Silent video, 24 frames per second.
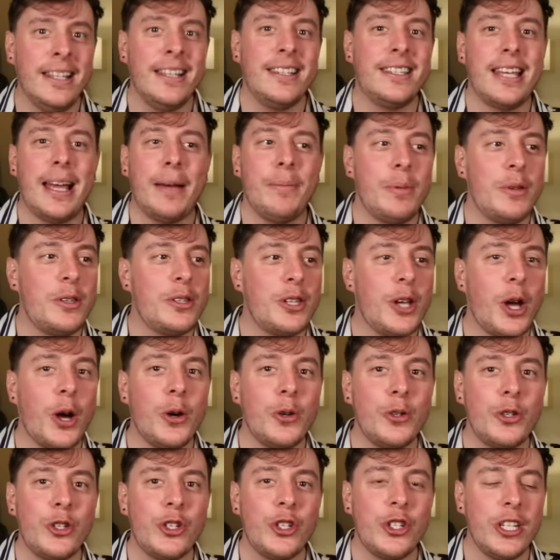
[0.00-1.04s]
this
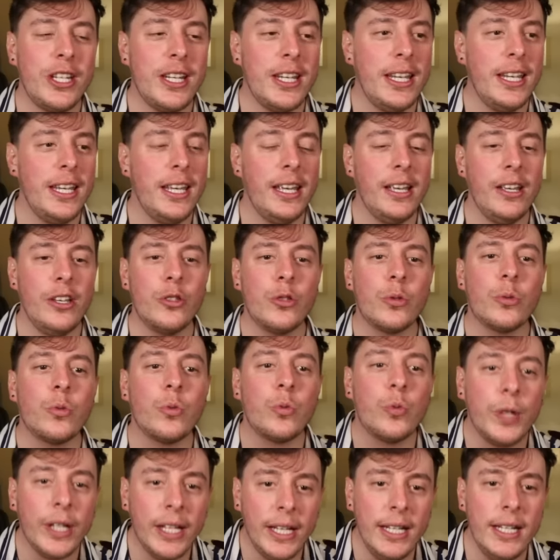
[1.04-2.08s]
episode, she is
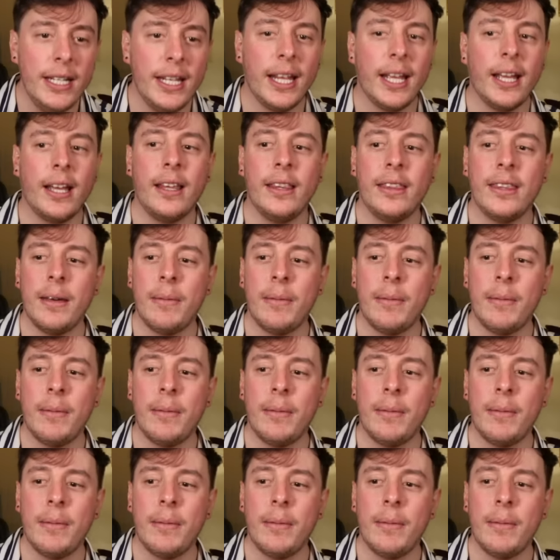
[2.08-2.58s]
reading